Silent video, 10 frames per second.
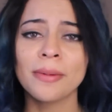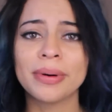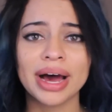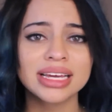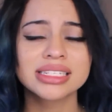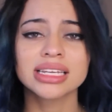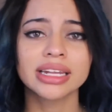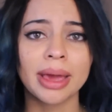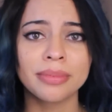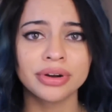buy
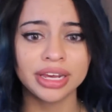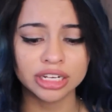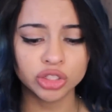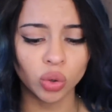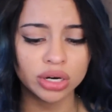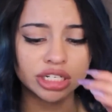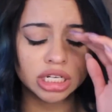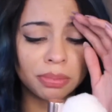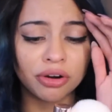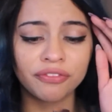celebrity
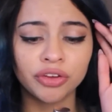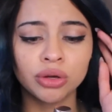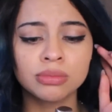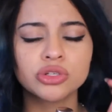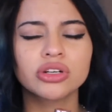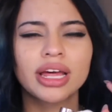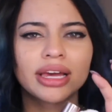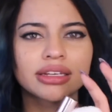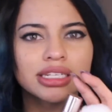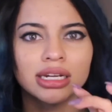endorsed perfumes or
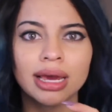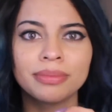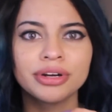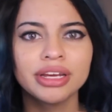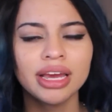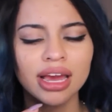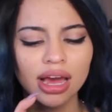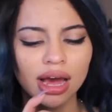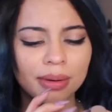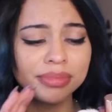like celebrity
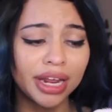um,